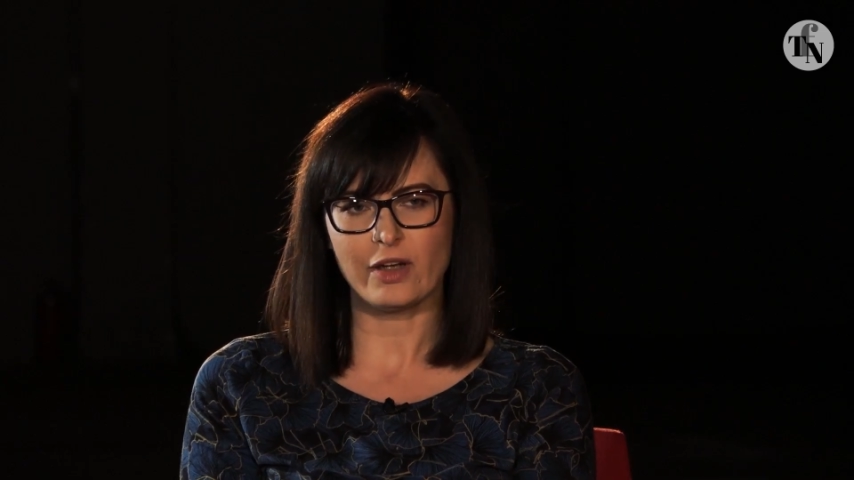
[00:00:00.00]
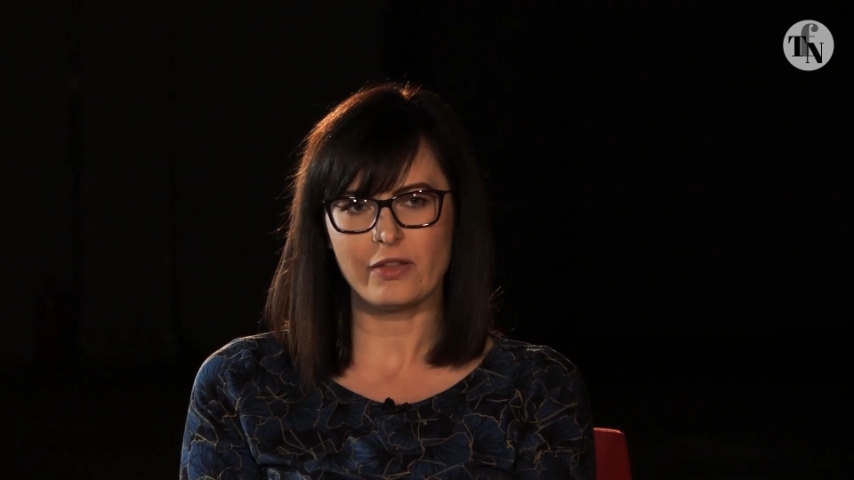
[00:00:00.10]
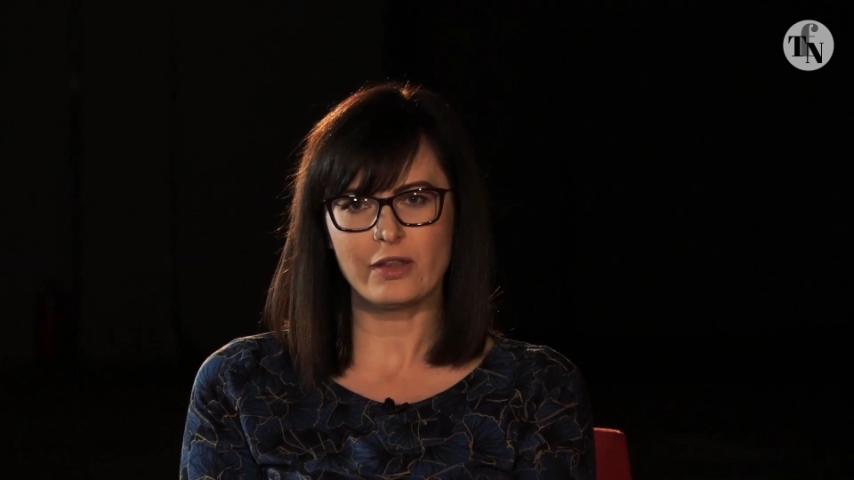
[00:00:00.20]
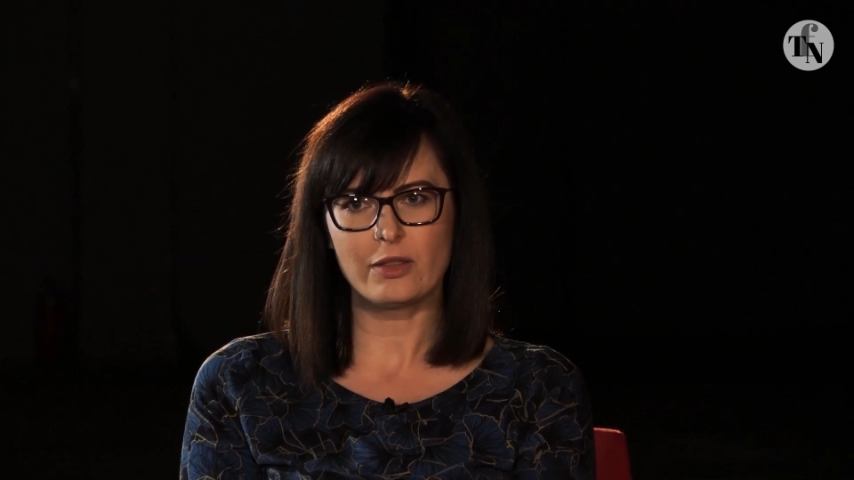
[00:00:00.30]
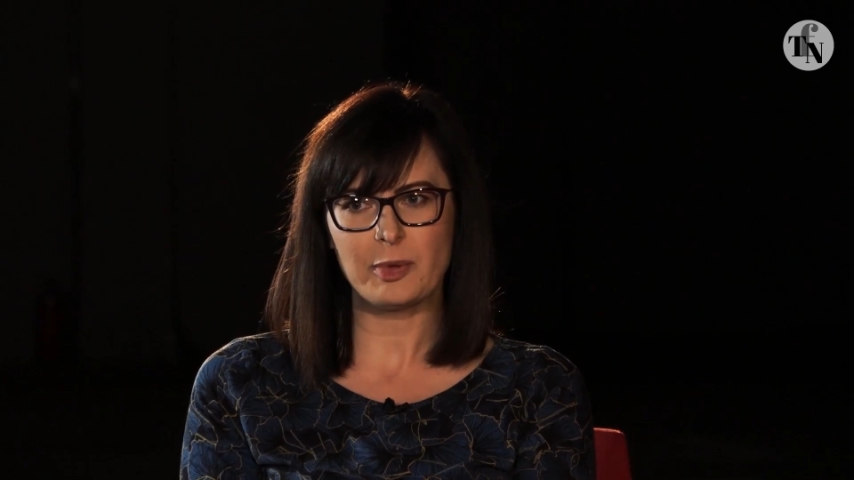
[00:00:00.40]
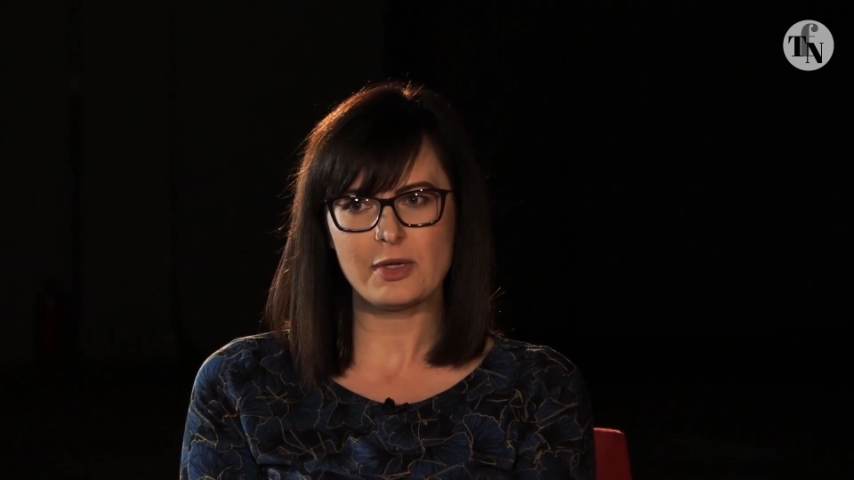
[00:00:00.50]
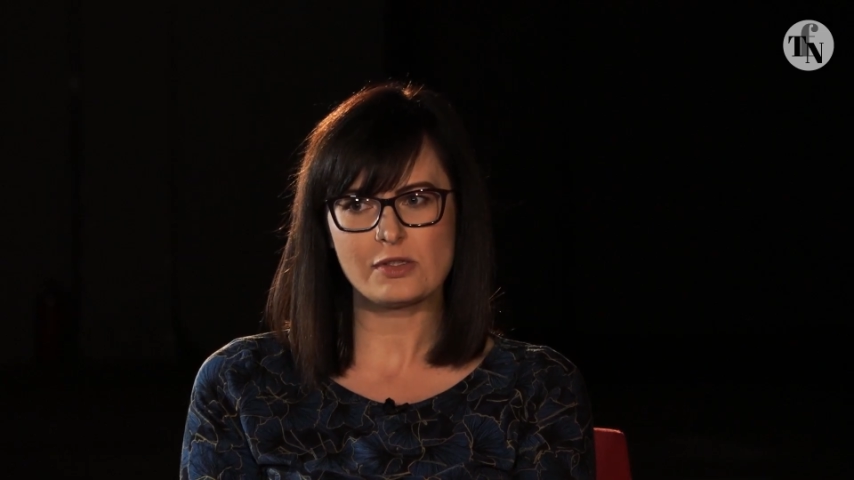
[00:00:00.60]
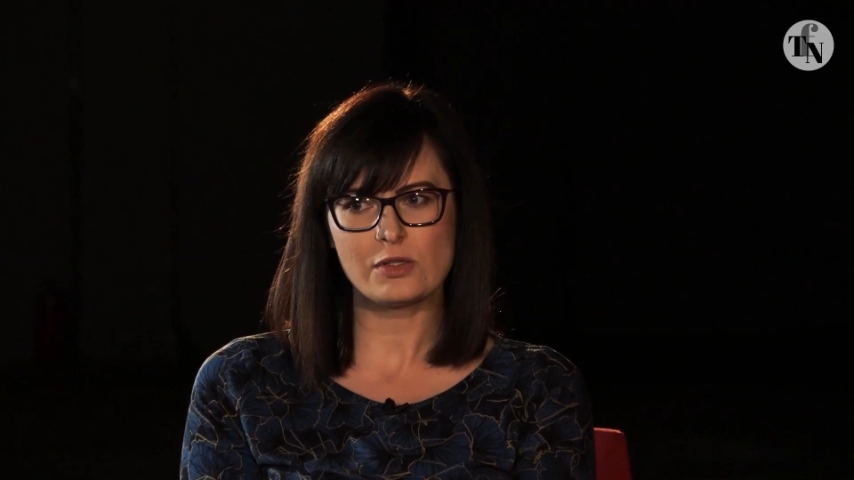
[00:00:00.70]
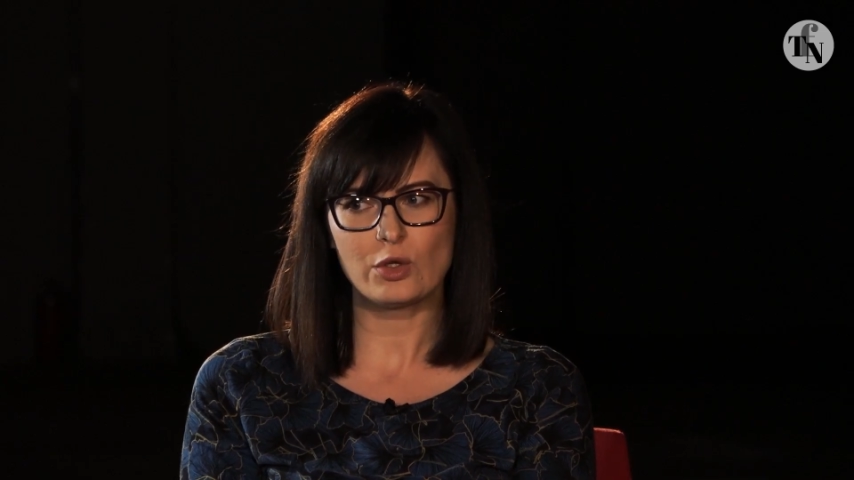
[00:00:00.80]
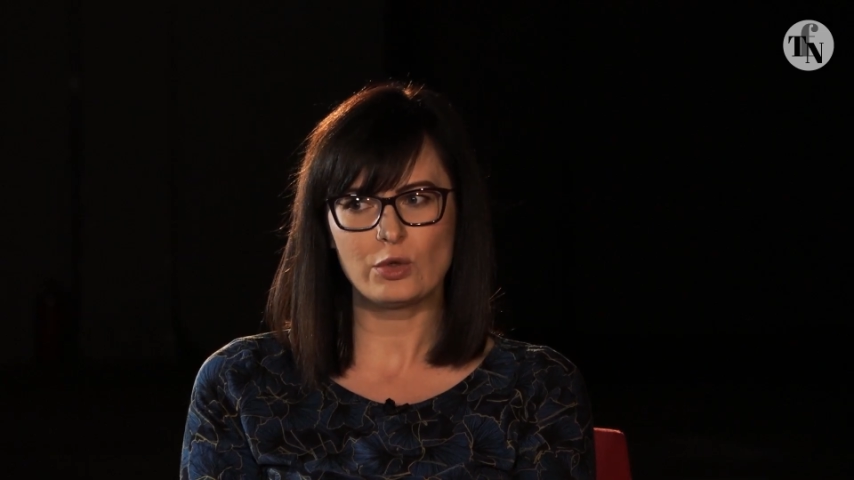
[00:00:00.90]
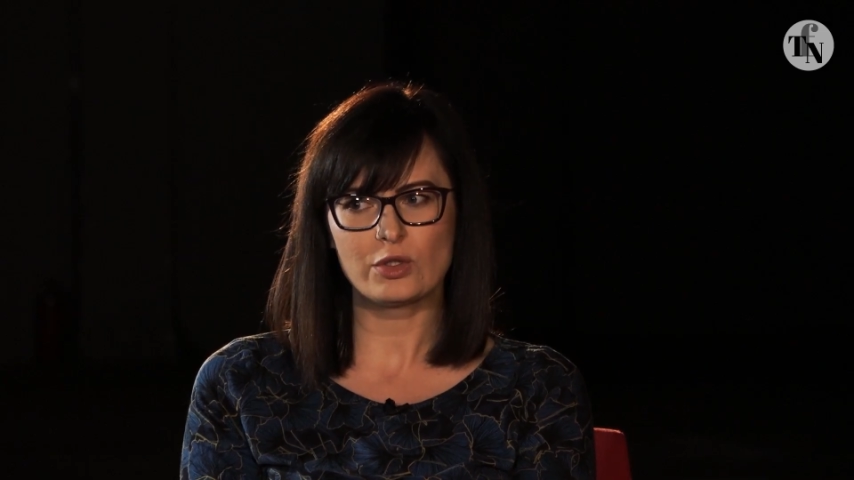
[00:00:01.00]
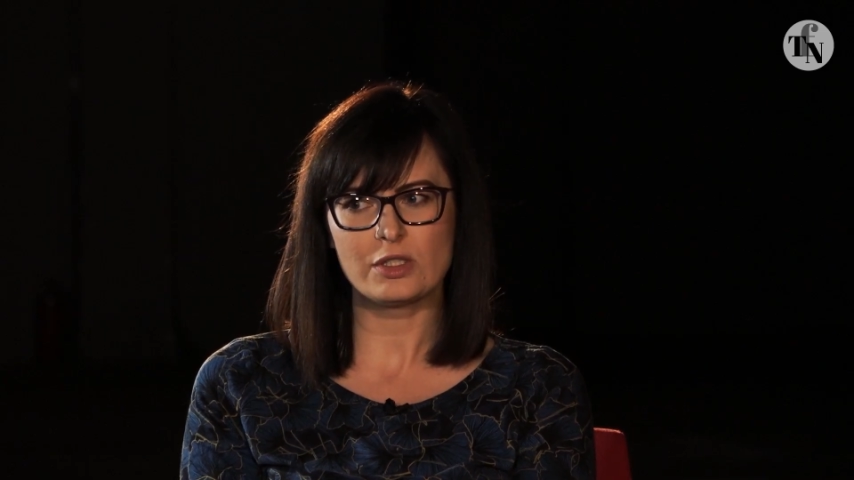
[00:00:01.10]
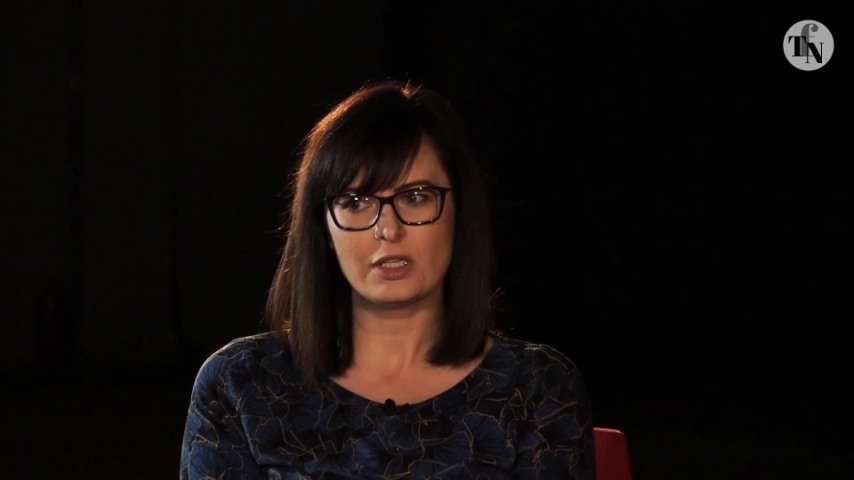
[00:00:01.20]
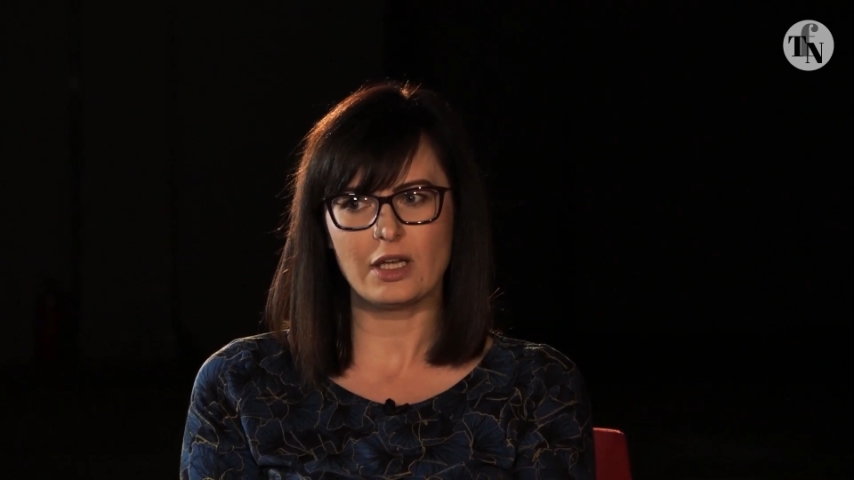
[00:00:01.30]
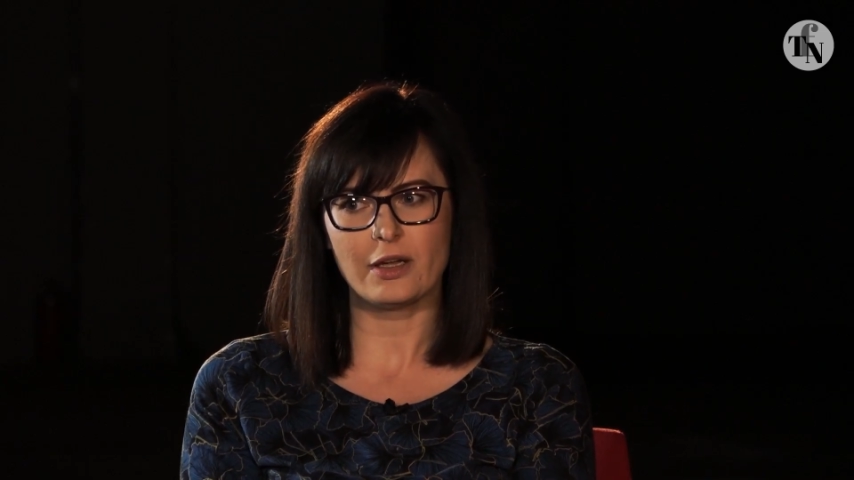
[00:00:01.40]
I think the person who could